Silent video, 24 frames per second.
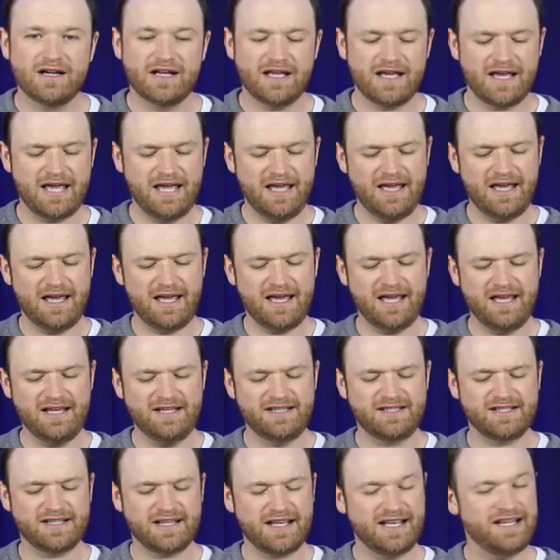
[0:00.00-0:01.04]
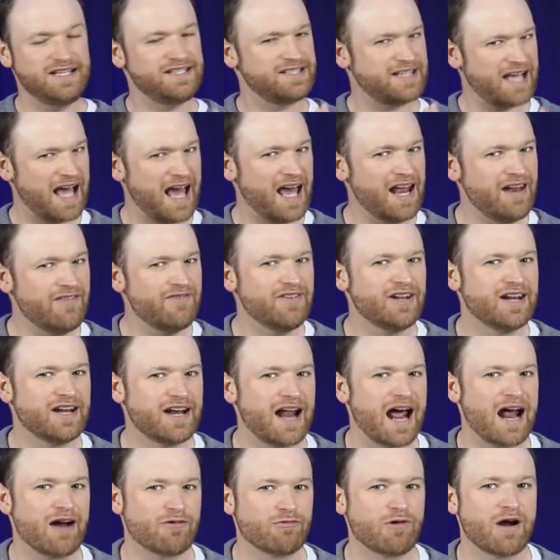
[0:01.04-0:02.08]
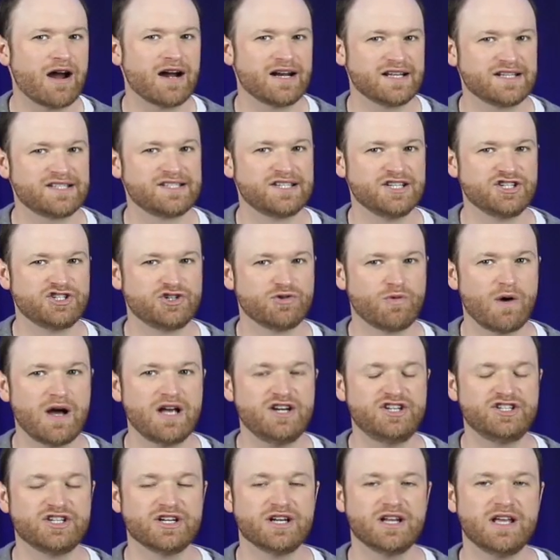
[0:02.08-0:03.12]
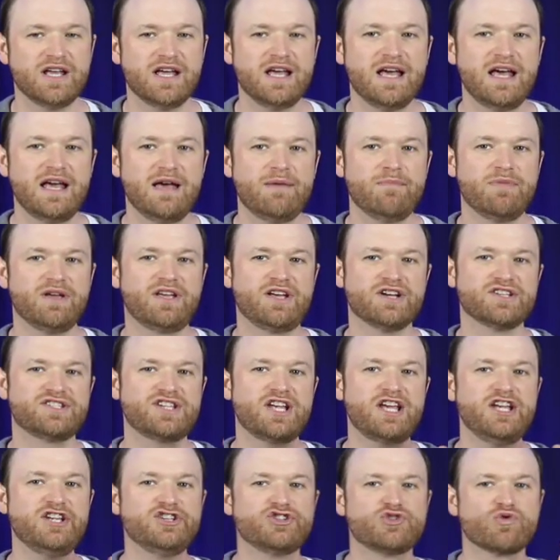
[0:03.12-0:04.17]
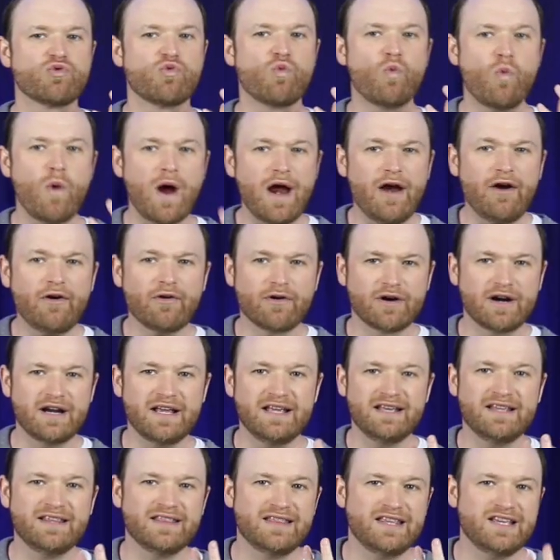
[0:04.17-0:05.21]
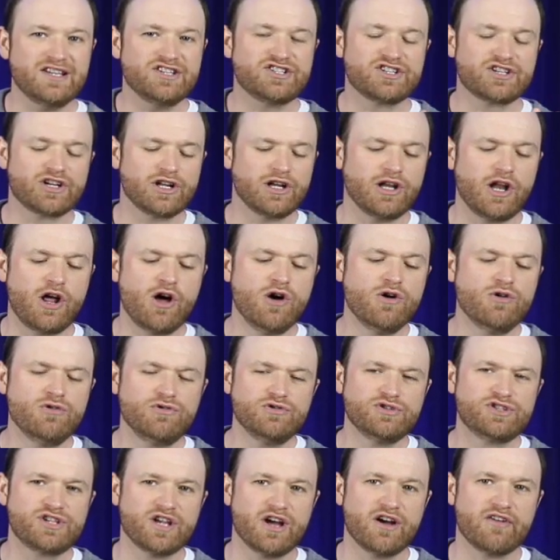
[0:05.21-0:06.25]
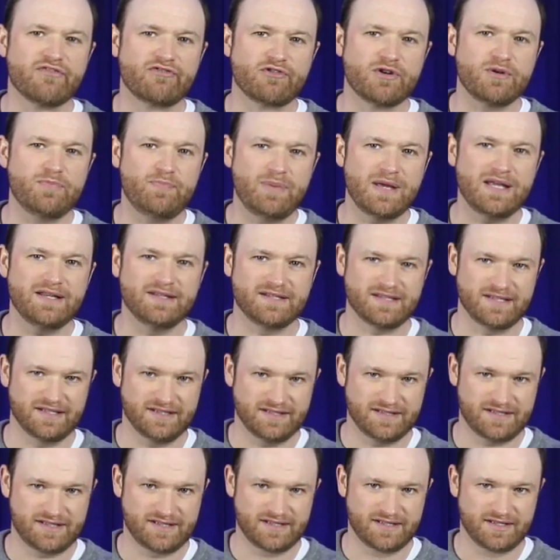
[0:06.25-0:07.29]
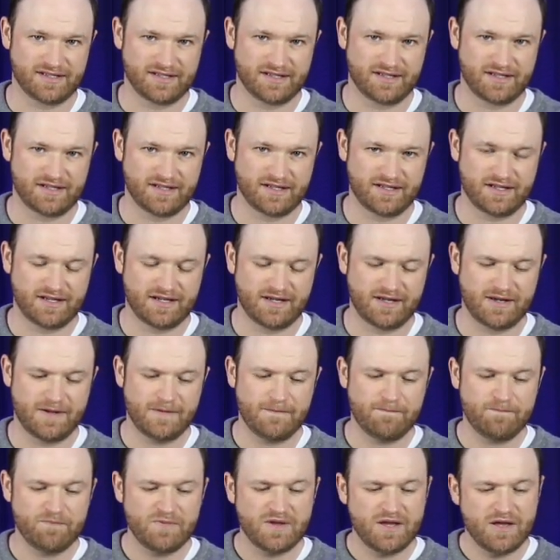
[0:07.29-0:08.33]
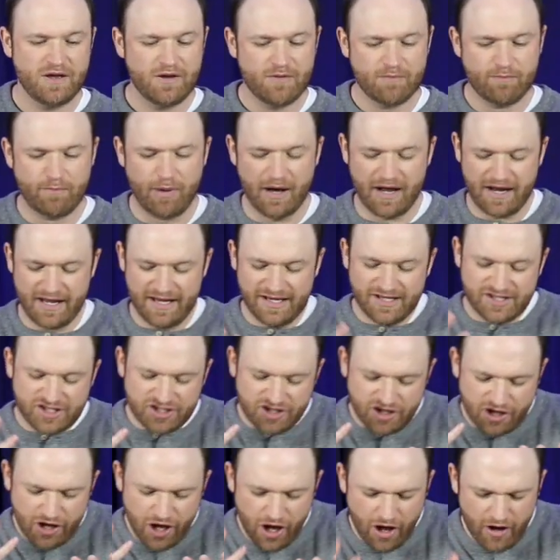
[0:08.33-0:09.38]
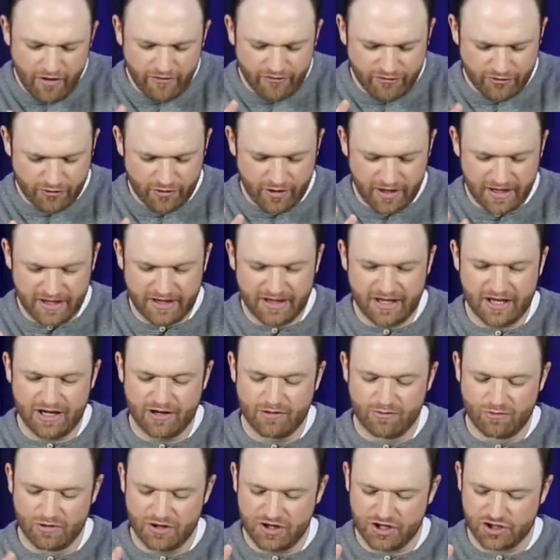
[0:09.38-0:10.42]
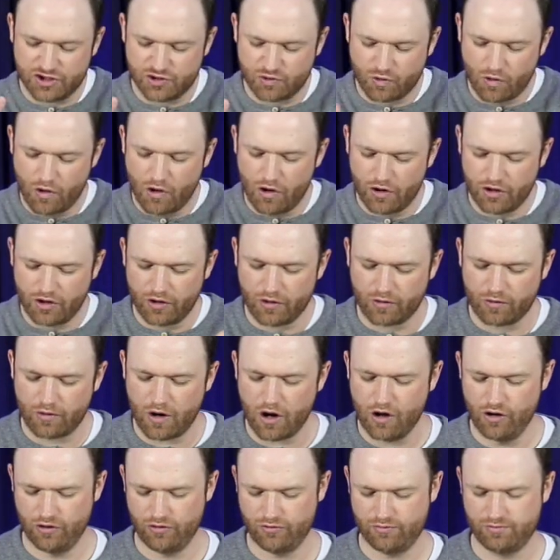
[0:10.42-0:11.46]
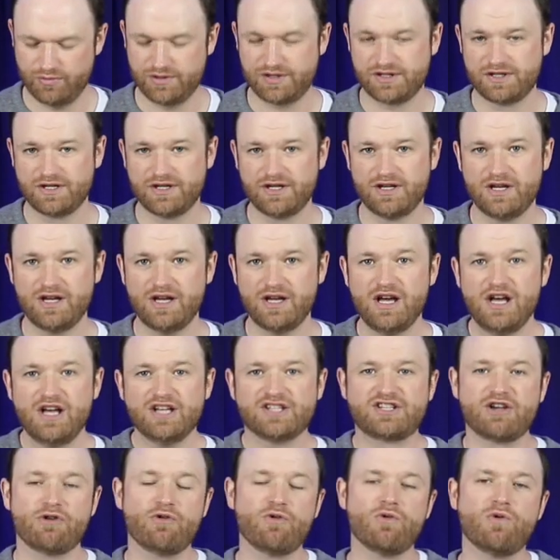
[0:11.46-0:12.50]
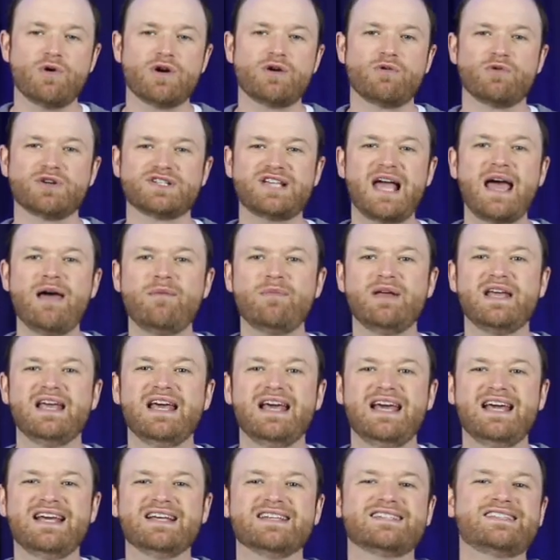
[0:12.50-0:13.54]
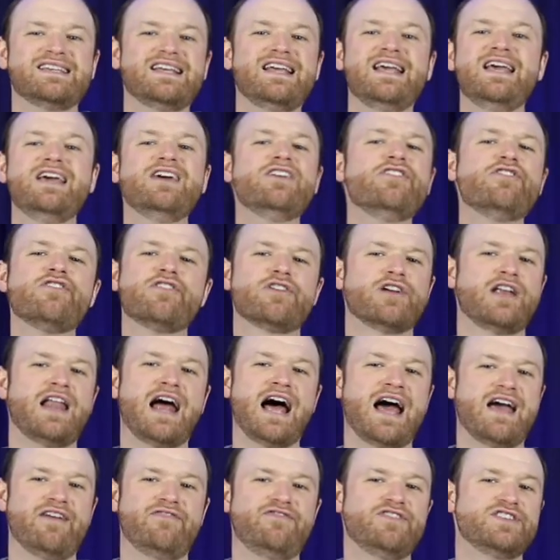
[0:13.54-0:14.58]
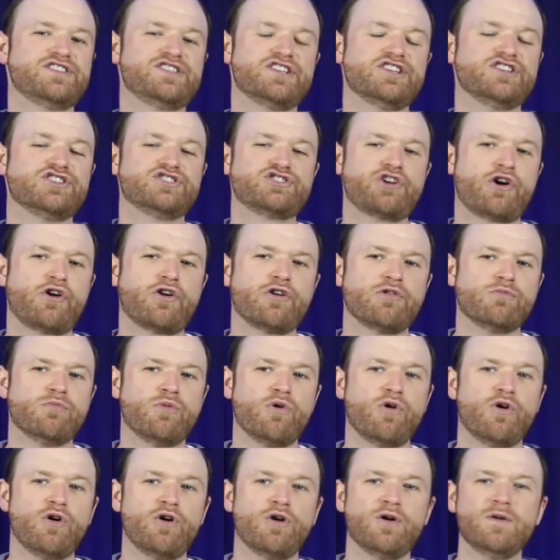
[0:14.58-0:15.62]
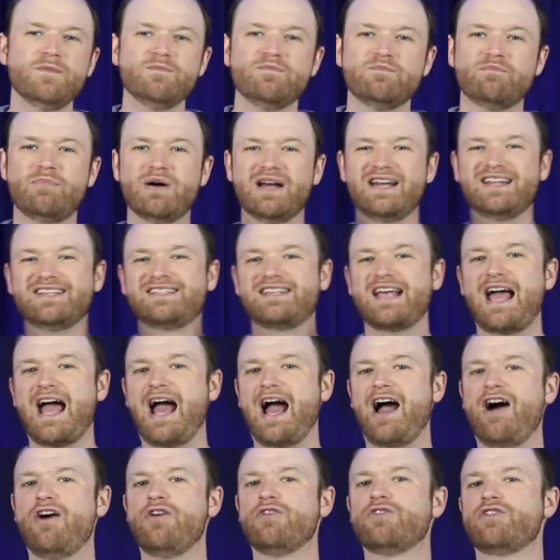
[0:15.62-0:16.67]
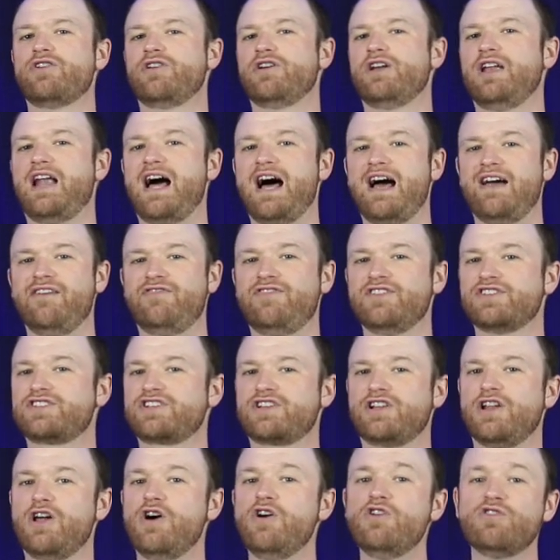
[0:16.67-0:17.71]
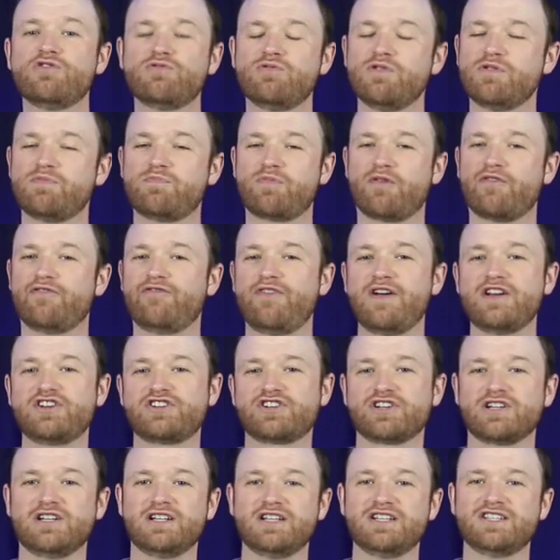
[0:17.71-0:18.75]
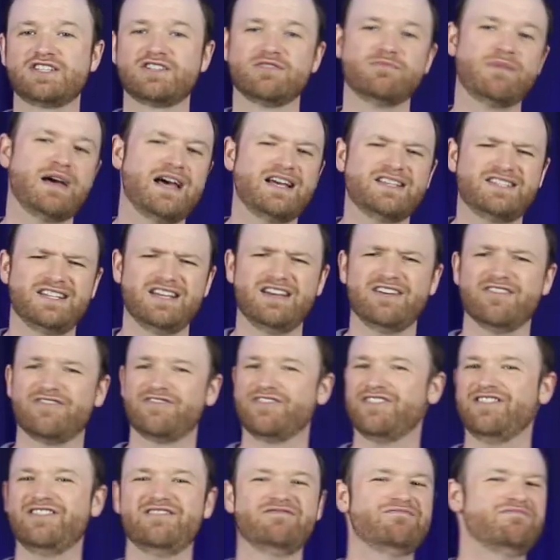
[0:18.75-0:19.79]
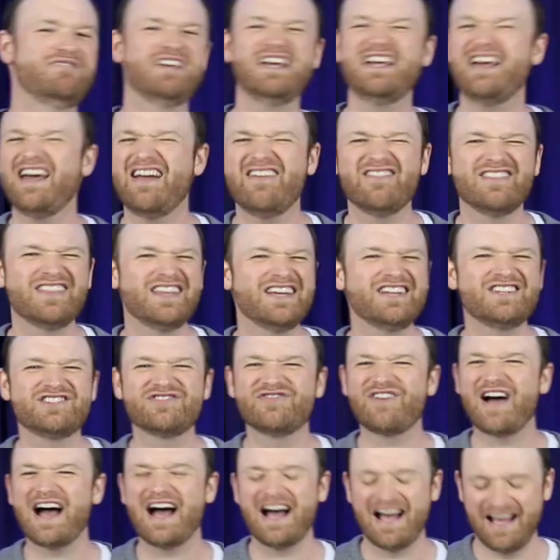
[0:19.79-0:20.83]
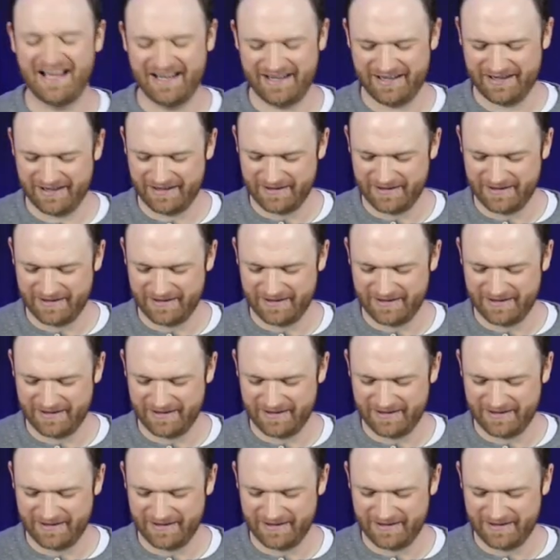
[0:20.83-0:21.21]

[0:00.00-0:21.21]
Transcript: he's kind of in an ironic situation because he's wearing these clothes of repentance, but he's covering them with his royal robes. So what's happening? His inner life is in turmoil, but his outer life is clothed with professionalism as if everything's fine.